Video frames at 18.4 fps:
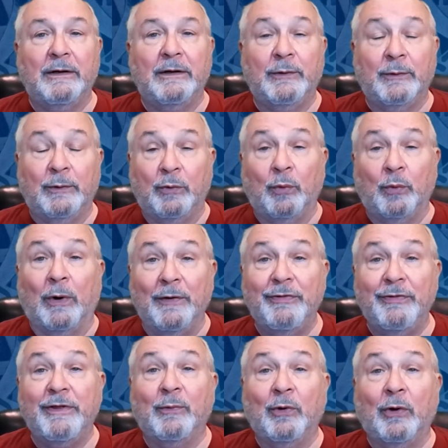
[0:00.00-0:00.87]
You would
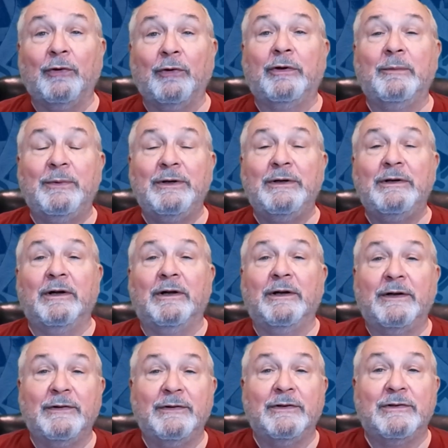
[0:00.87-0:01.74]
want them all to be
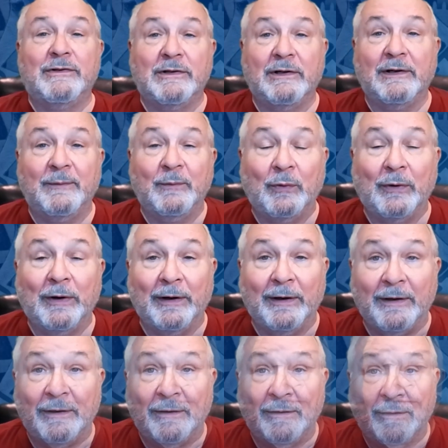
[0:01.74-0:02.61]
done in the same
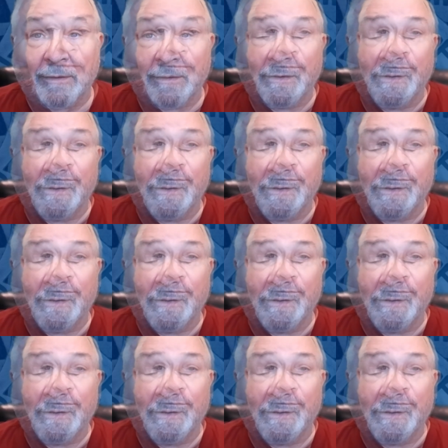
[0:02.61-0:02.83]
way.